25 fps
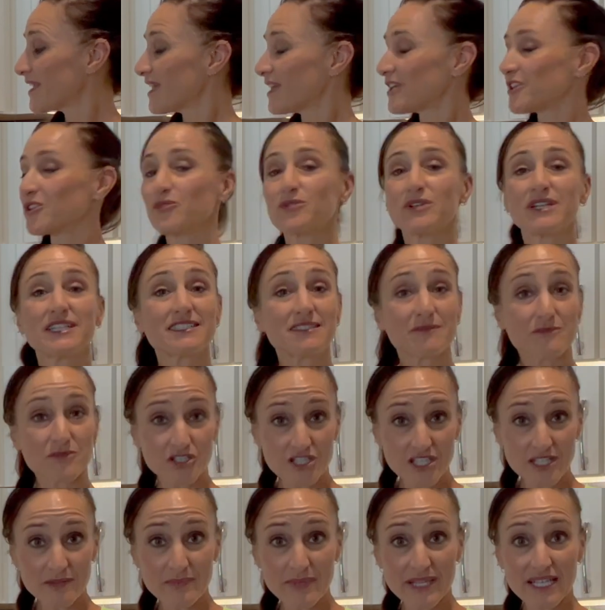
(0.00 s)
You'll need some
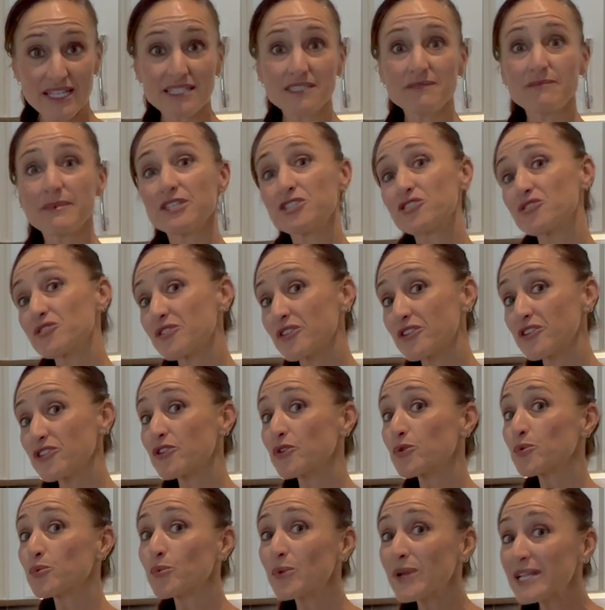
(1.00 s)
chickpeas, make sure that
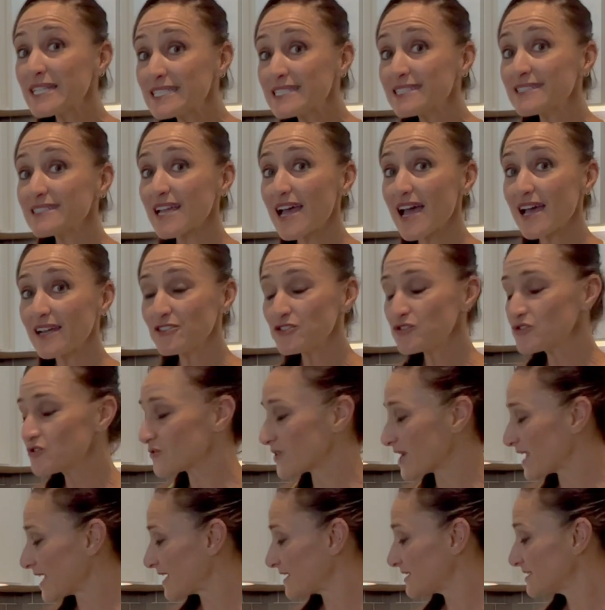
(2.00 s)
they're rinsed and
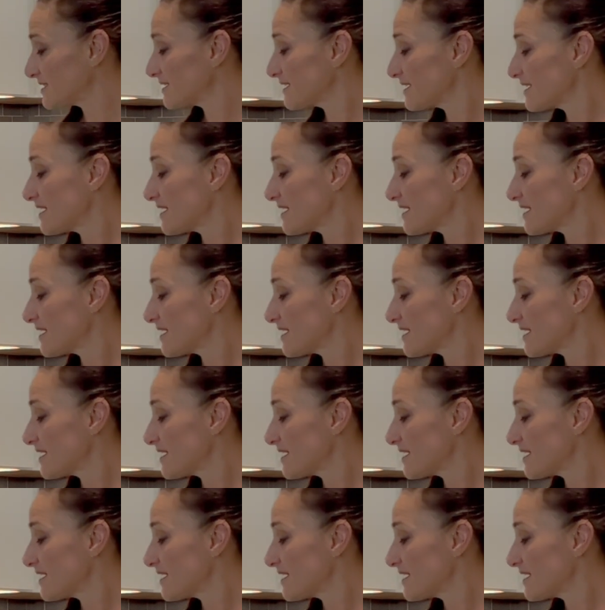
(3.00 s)
drained.